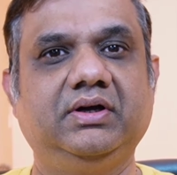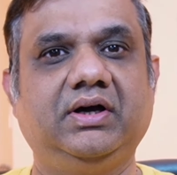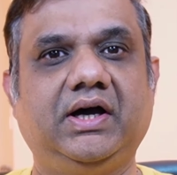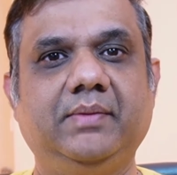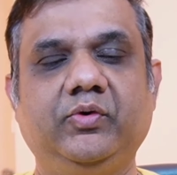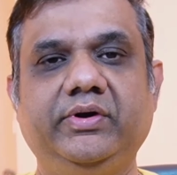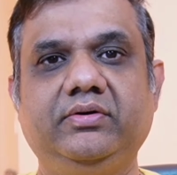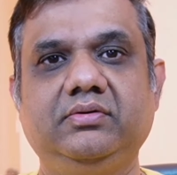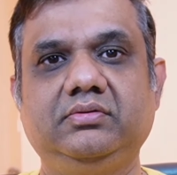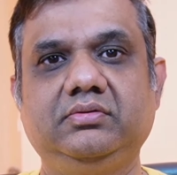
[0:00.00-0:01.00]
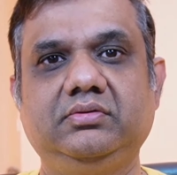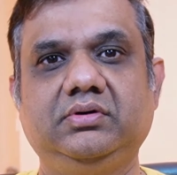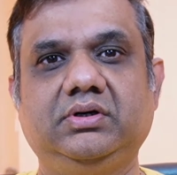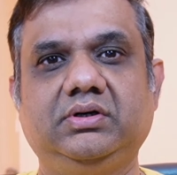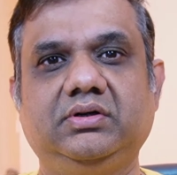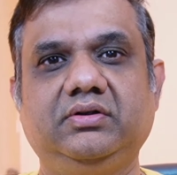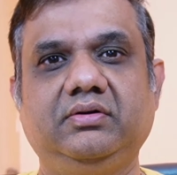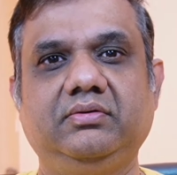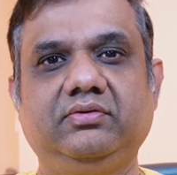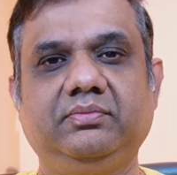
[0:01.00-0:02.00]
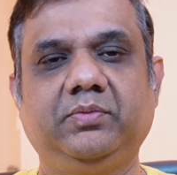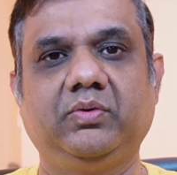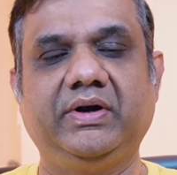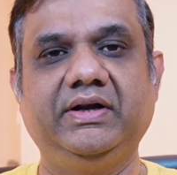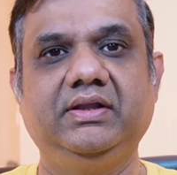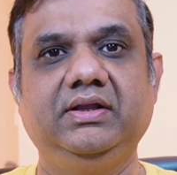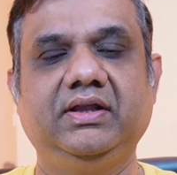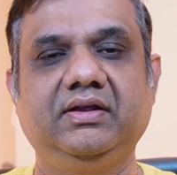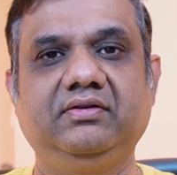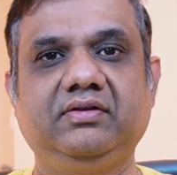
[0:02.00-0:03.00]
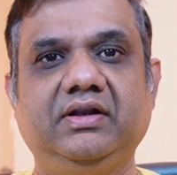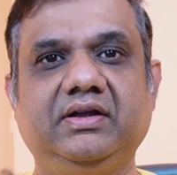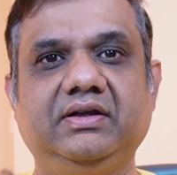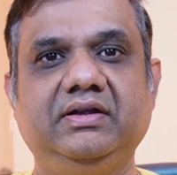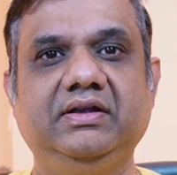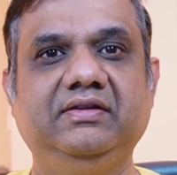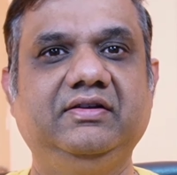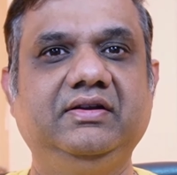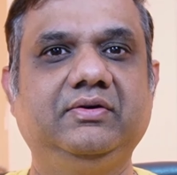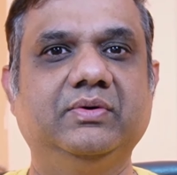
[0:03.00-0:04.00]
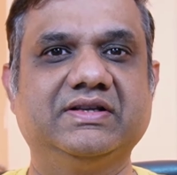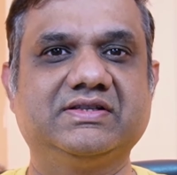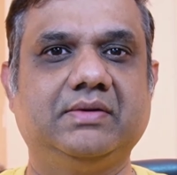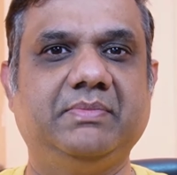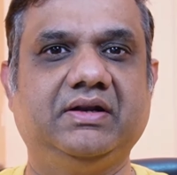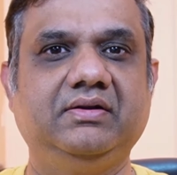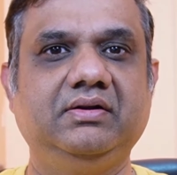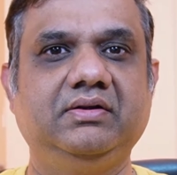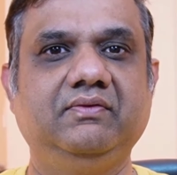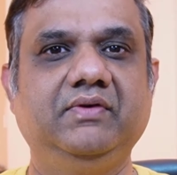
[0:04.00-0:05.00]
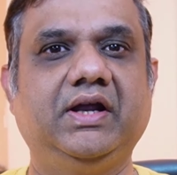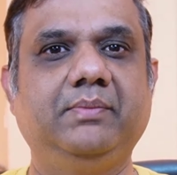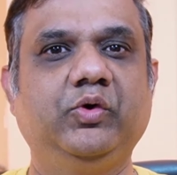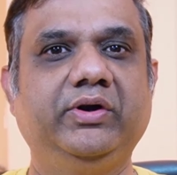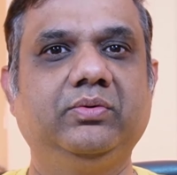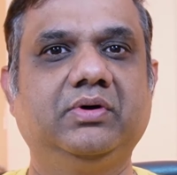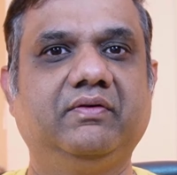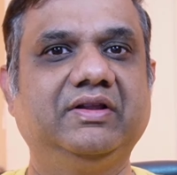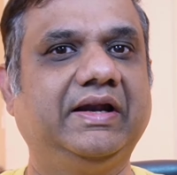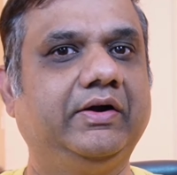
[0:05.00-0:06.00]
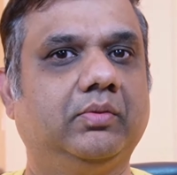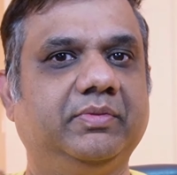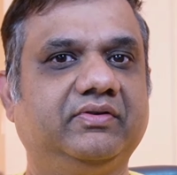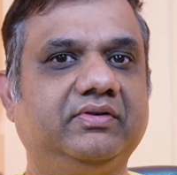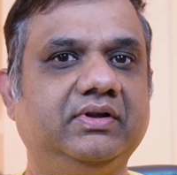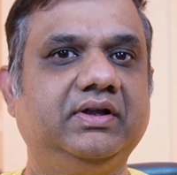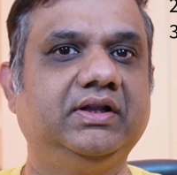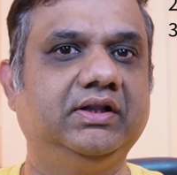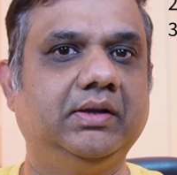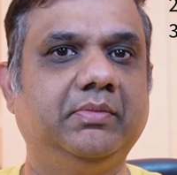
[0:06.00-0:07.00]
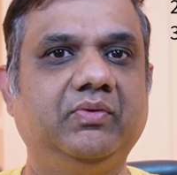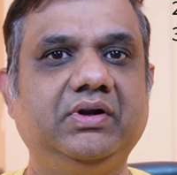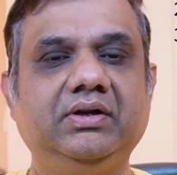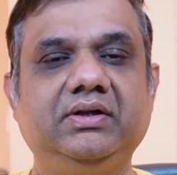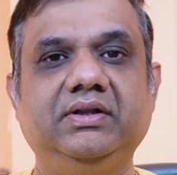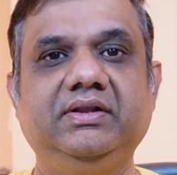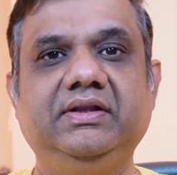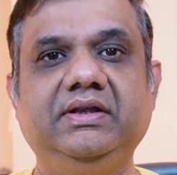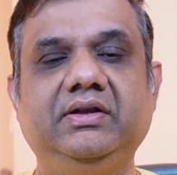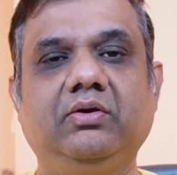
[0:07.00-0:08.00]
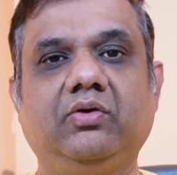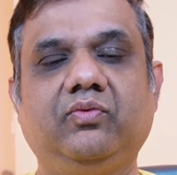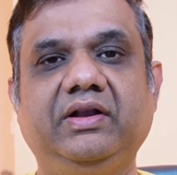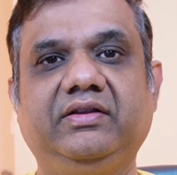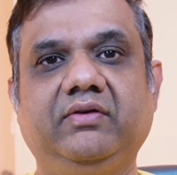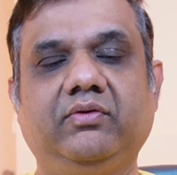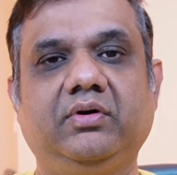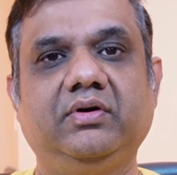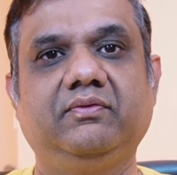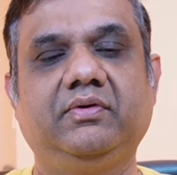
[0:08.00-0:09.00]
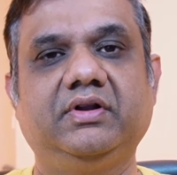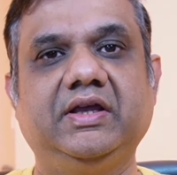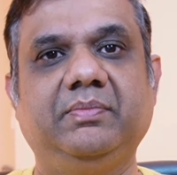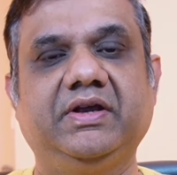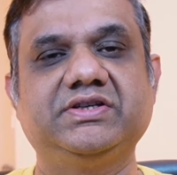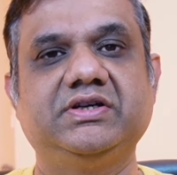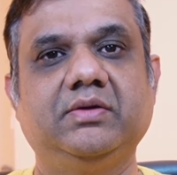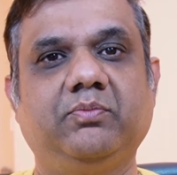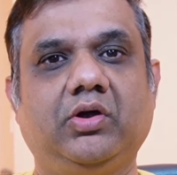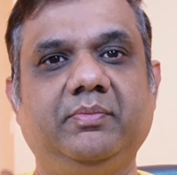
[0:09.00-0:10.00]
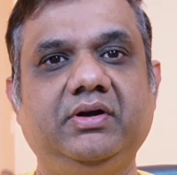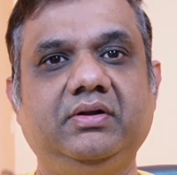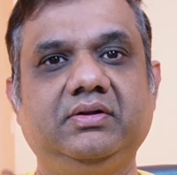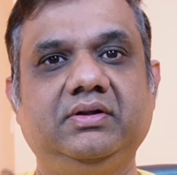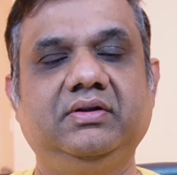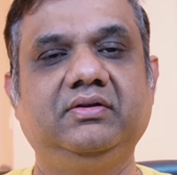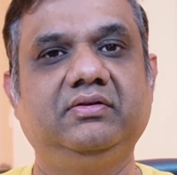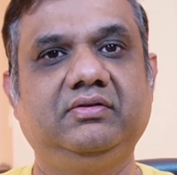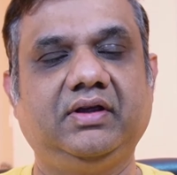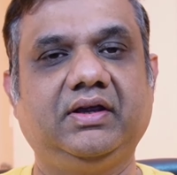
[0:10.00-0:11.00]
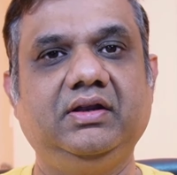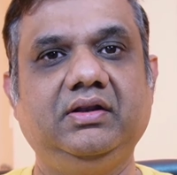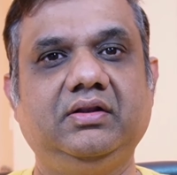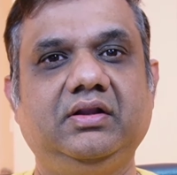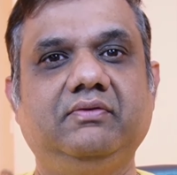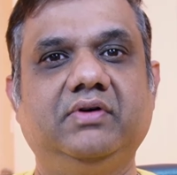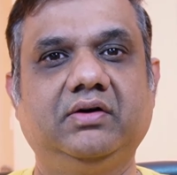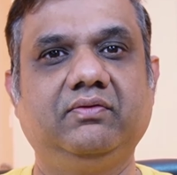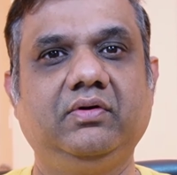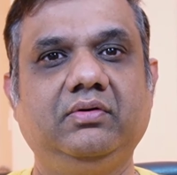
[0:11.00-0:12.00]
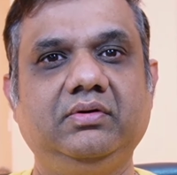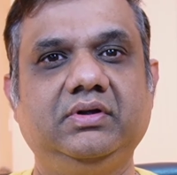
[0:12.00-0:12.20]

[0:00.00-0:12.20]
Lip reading: I'm going to provide the things in a easy to understand manner where I'm going to cover three topics. Number one, the log files involved for the application deployment. Second, the workflow.